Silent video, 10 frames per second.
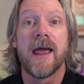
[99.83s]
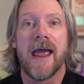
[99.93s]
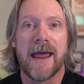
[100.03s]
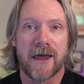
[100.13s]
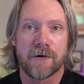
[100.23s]

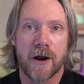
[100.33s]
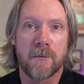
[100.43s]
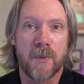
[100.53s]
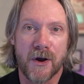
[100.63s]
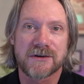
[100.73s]
in their own
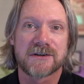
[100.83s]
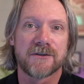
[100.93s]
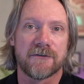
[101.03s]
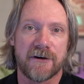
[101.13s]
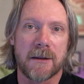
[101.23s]
personal
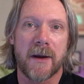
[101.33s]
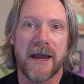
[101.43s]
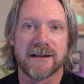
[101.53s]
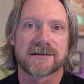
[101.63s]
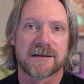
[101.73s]
developer
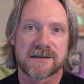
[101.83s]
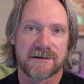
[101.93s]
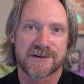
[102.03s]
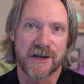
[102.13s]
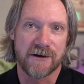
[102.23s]
instance of
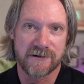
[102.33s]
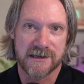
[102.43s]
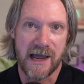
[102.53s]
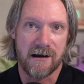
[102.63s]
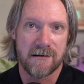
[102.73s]

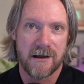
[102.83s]
ServiceNow.